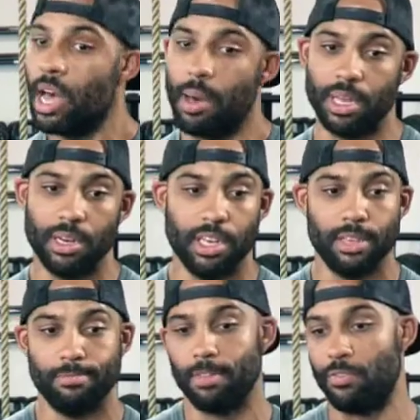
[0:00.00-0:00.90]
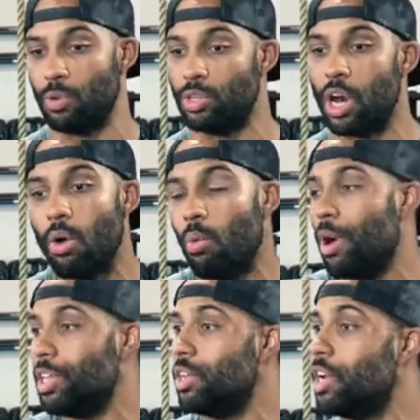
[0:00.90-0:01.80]
I mean, if you don't,
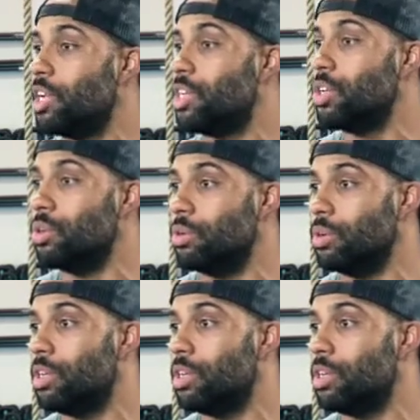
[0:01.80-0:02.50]
what are you going to do?